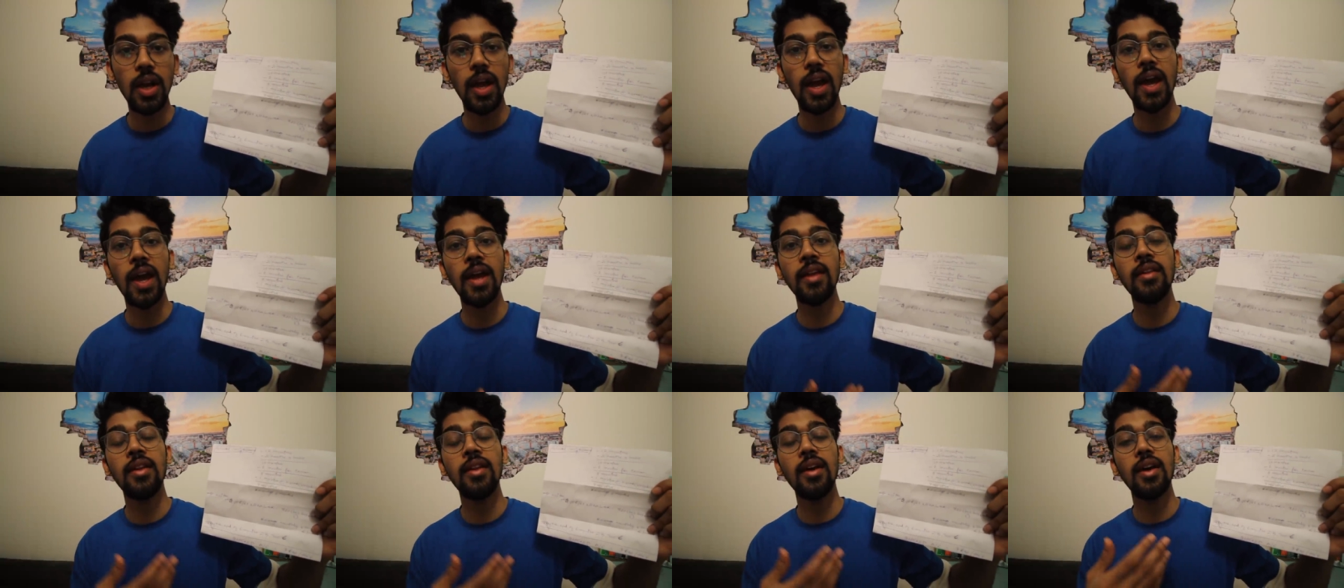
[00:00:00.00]

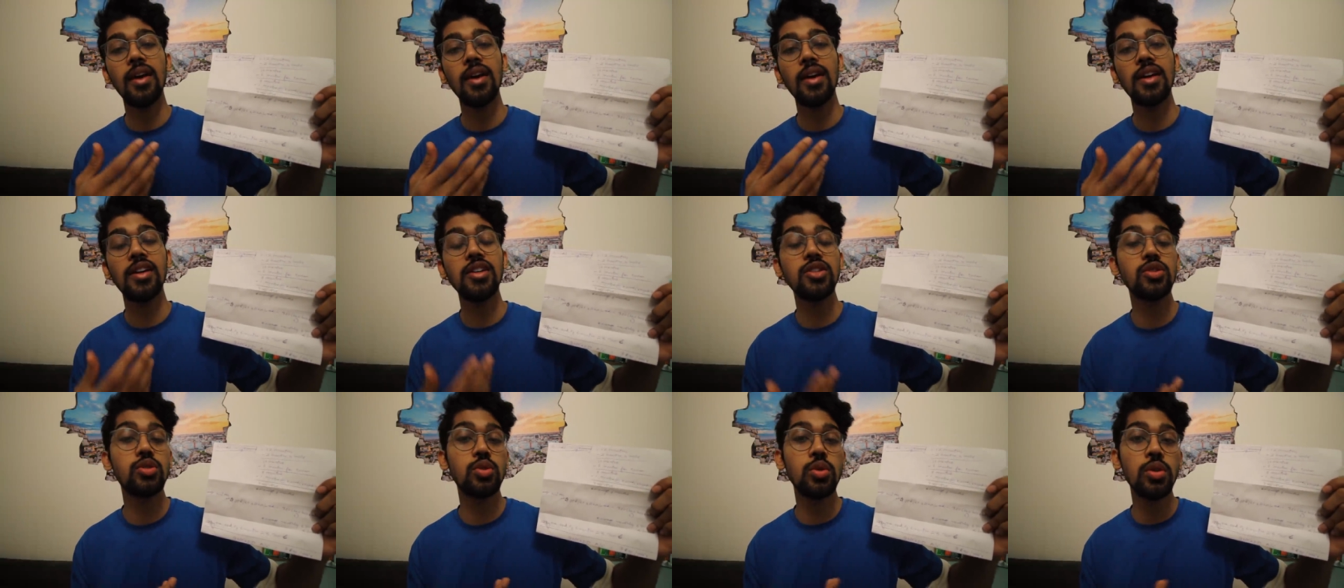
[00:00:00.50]
and
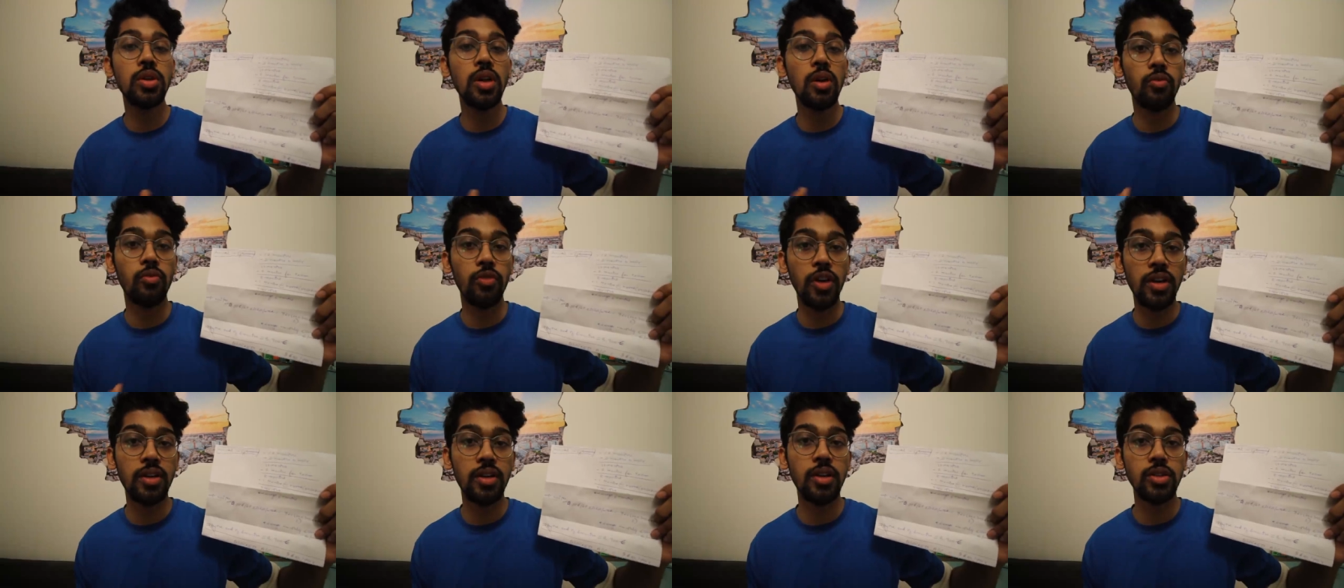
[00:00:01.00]
he's doing a
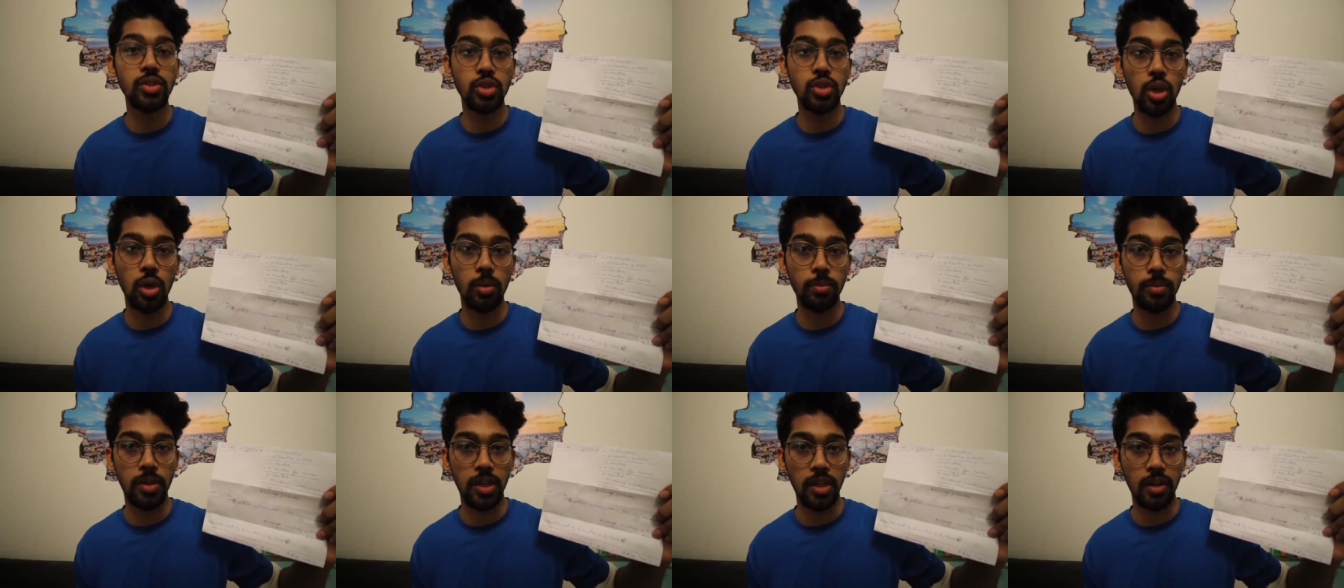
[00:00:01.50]
waiter
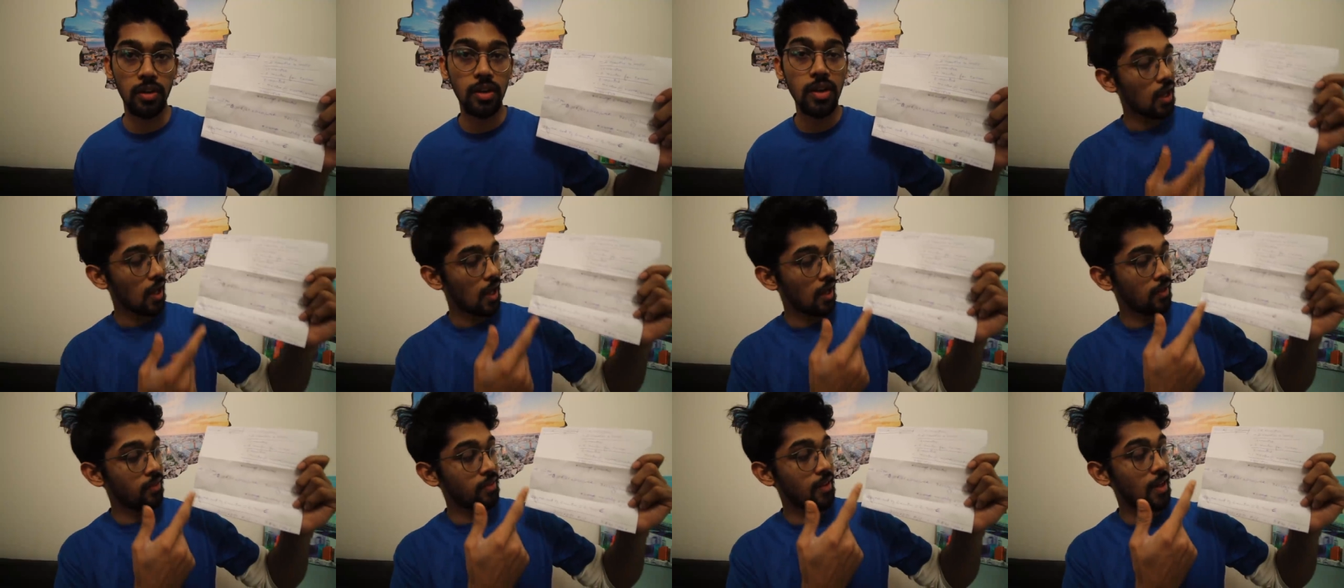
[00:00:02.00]
job there
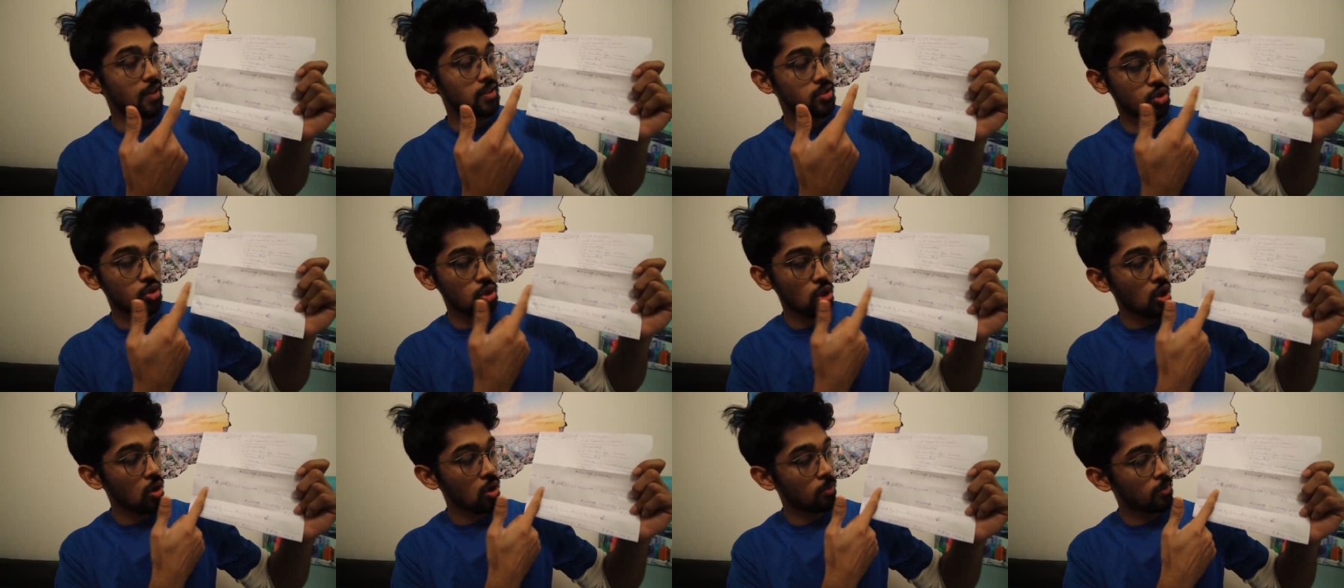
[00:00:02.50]
and that
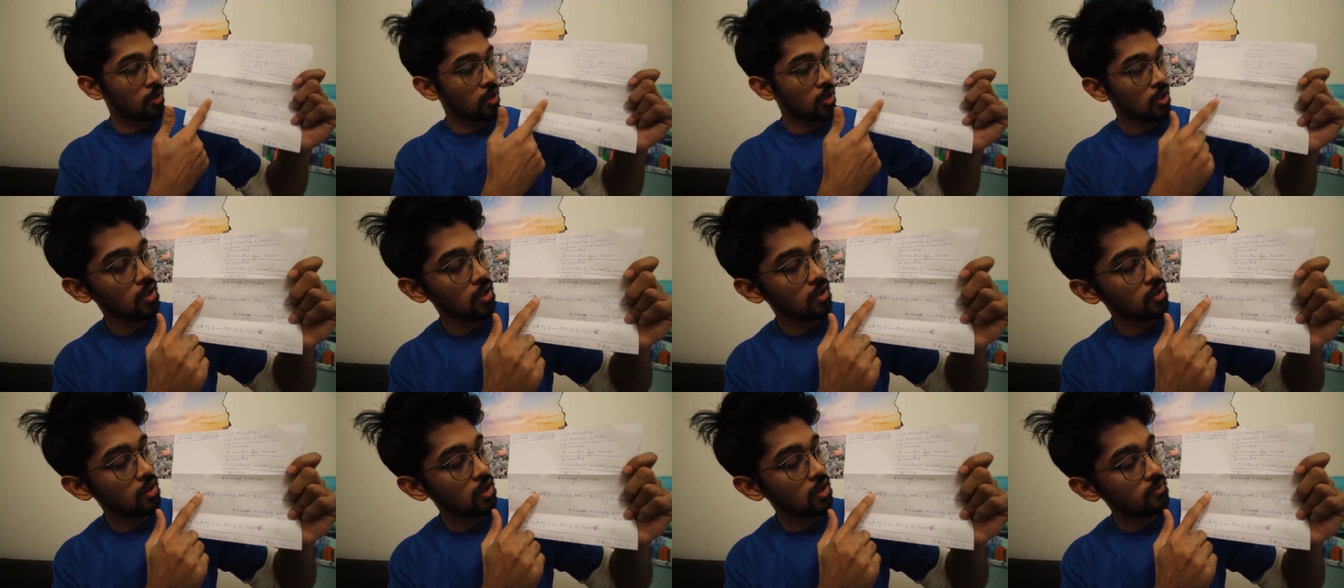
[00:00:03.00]
job
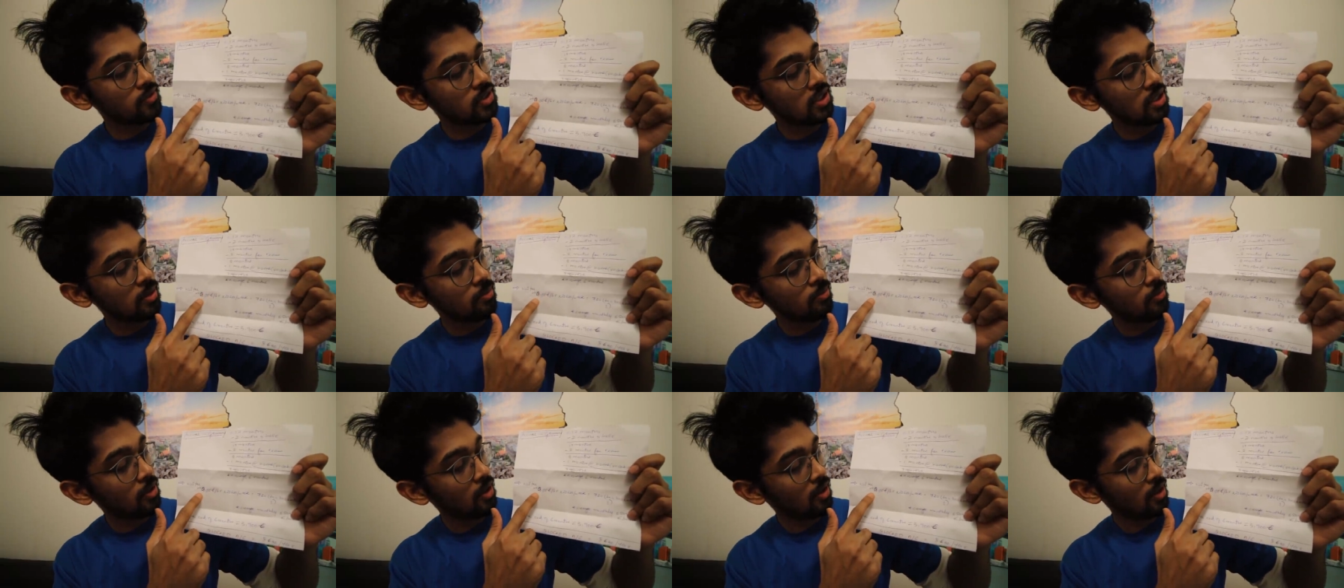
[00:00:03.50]
it gives
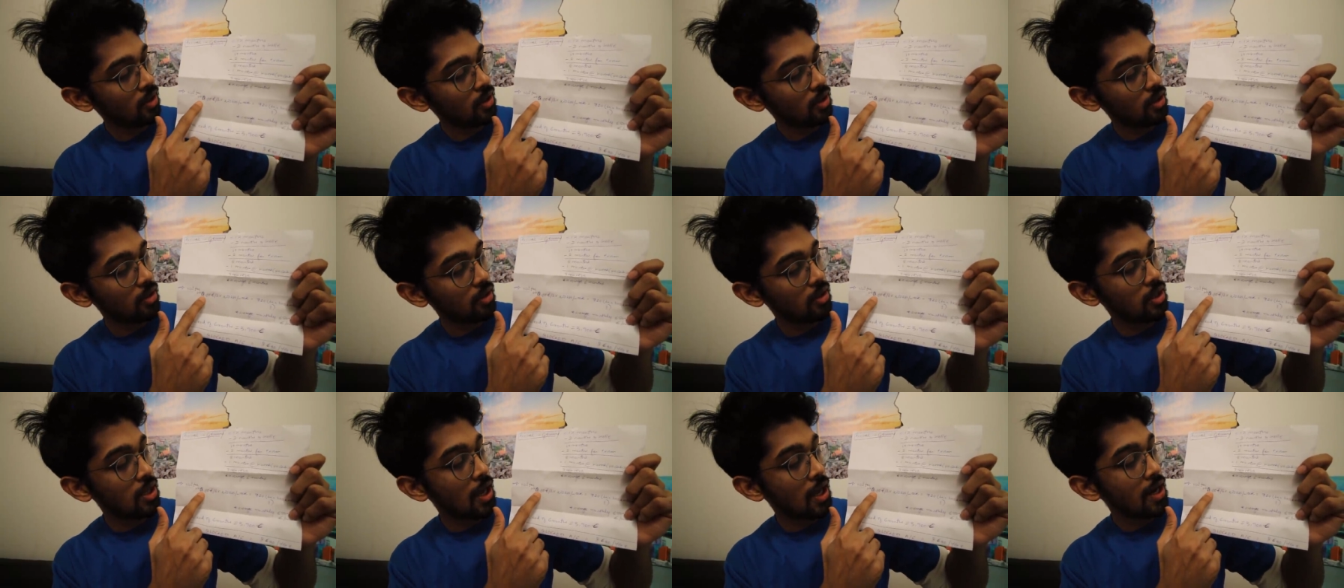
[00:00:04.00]
him
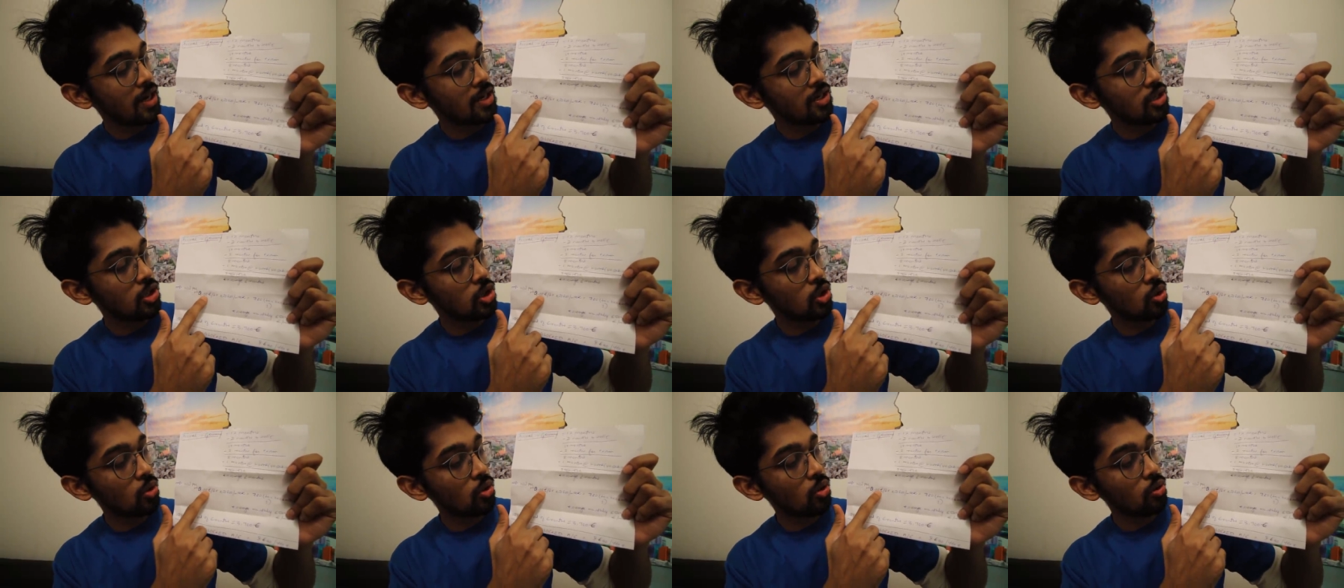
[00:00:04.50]

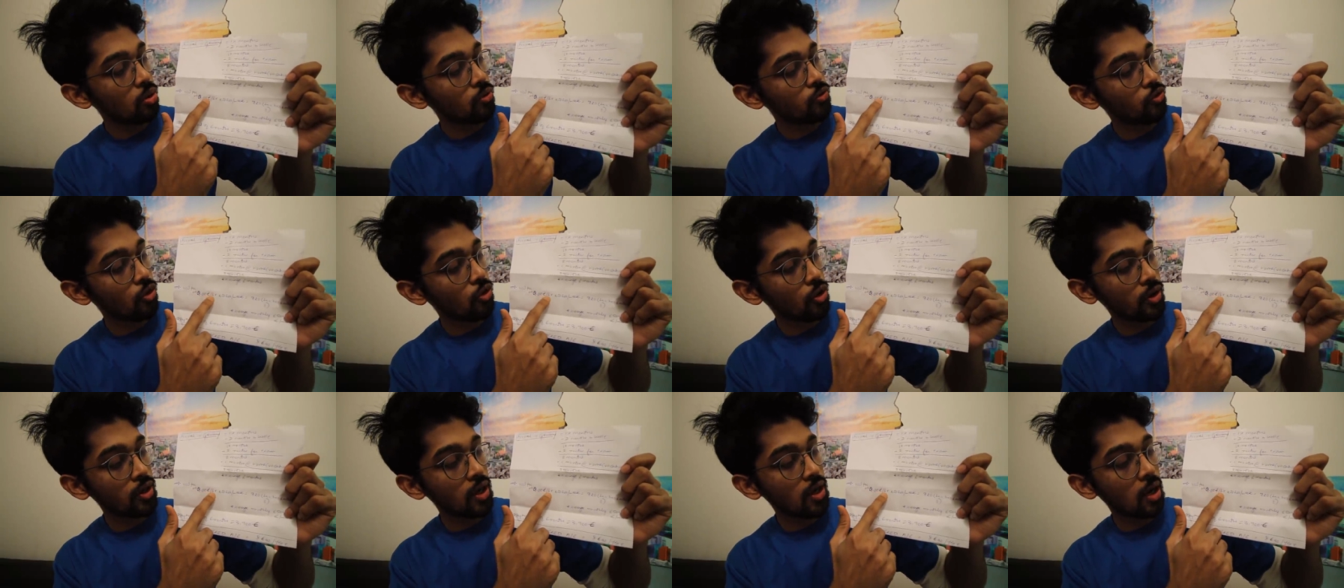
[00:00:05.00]
9 euro
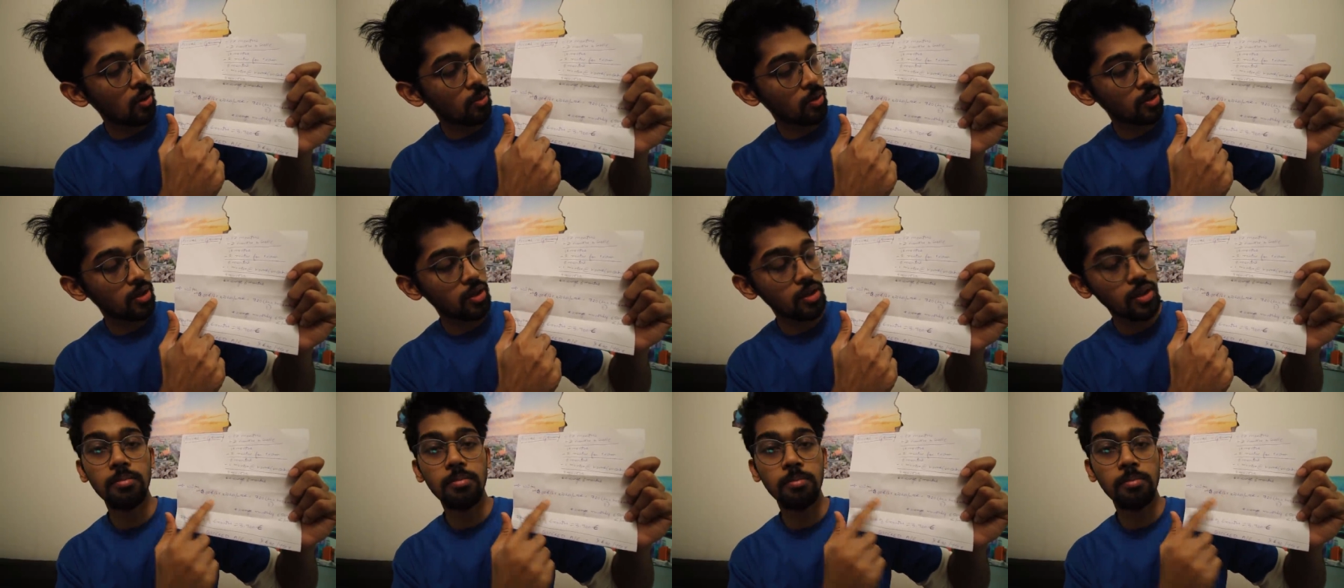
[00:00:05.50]
for an hour